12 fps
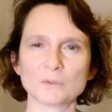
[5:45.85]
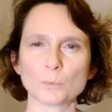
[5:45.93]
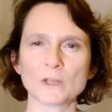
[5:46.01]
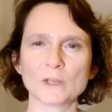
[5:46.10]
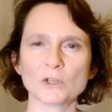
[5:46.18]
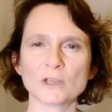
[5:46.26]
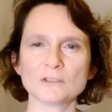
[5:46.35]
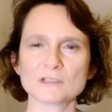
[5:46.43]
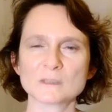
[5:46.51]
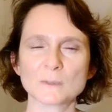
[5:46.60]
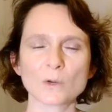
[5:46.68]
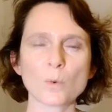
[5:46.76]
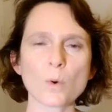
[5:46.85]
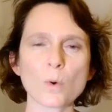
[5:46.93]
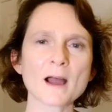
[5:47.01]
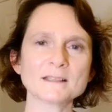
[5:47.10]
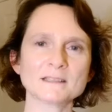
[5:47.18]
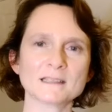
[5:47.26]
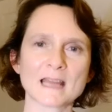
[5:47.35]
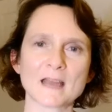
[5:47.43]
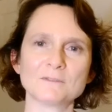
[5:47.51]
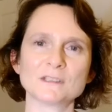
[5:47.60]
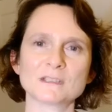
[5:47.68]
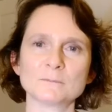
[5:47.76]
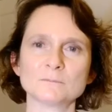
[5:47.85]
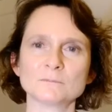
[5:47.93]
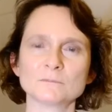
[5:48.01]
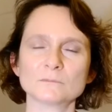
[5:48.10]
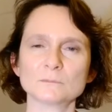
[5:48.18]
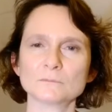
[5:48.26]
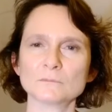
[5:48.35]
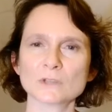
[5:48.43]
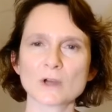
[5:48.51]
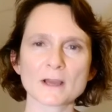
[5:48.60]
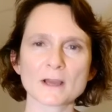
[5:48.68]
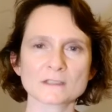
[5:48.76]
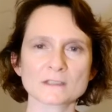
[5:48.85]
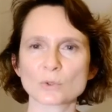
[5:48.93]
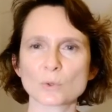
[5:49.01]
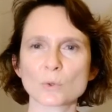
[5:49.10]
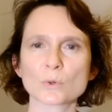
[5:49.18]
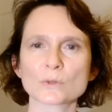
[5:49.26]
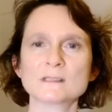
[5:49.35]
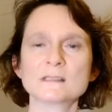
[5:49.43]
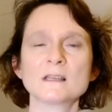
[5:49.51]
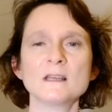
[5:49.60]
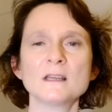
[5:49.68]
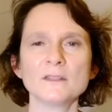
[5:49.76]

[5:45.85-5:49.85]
where you can just be quiet and have some nice thoughts,